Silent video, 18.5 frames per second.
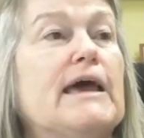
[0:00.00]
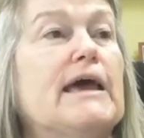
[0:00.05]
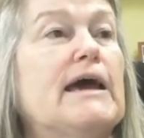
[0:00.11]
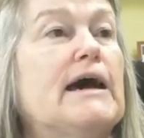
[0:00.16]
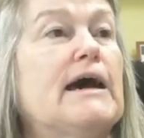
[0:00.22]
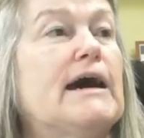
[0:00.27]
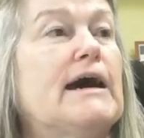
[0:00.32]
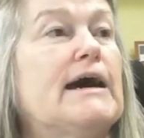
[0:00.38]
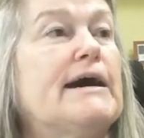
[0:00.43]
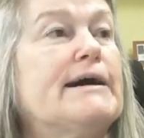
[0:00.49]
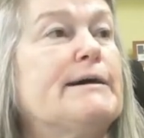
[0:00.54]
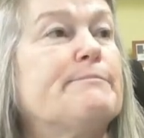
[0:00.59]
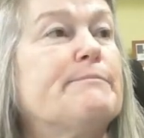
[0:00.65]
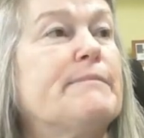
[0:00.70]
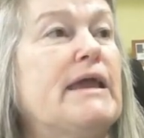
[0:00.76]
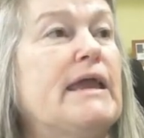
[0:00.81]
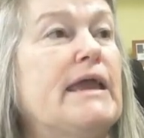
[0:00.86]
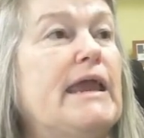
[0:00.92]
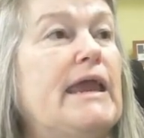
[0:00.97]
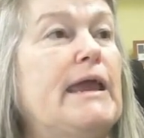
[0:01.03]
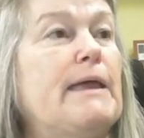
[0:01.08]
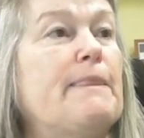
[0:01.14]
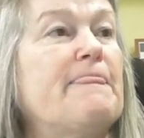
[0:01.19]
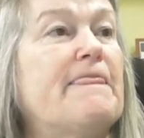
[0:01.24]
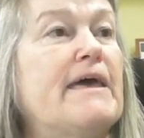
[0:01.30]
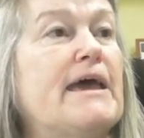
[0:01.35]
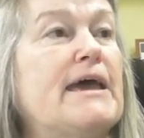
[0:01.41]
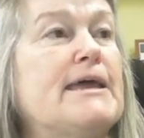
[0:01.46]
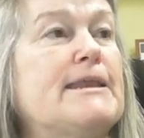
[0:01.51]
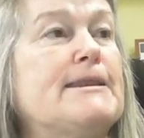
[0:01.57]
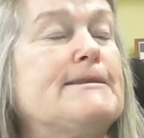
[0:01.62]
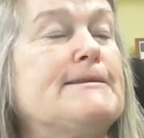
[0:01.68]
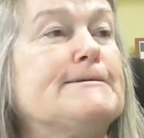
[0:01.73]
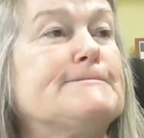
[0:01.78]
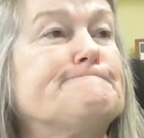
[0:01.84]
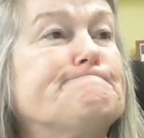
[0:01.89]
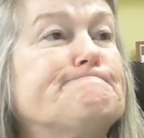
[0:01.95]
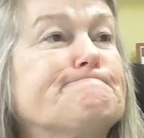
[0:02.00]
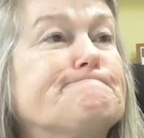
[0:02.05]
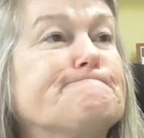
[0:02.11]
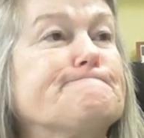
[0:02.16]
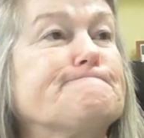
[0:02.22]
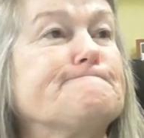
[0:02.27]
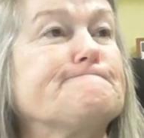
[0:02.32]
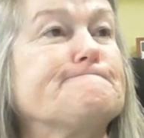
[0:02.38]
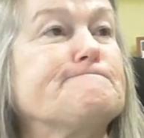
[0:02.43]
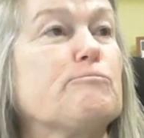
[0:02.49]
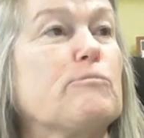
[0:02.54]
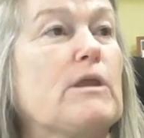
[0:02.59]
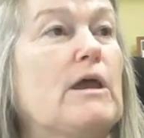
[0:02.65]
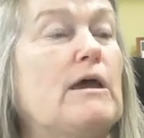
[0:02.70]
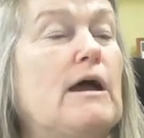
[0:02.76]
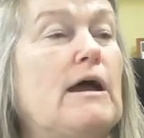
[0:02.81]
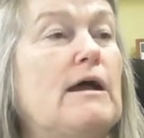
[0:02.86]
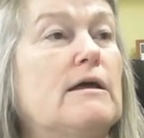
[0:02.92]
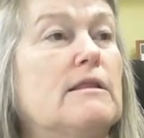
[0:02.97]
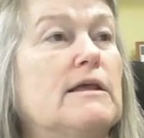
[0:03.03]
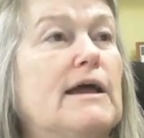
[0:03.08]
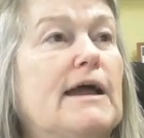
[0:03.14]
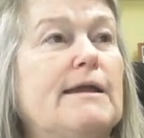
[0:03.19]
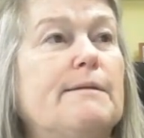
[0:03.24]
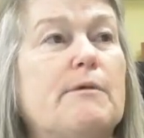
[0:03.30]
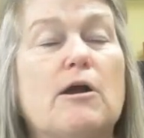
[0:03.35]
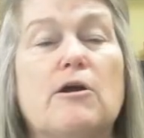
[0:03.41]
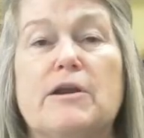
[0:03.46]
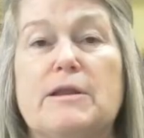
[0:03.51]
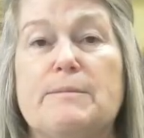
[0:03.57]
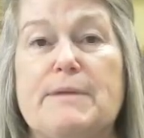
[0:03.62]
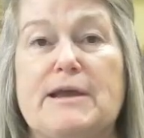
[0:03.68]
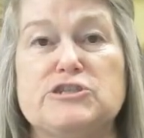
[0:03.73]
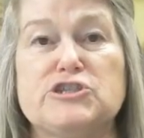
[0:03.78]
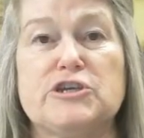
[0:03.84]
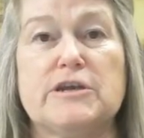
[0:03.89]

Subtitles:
And then I'm already mentioned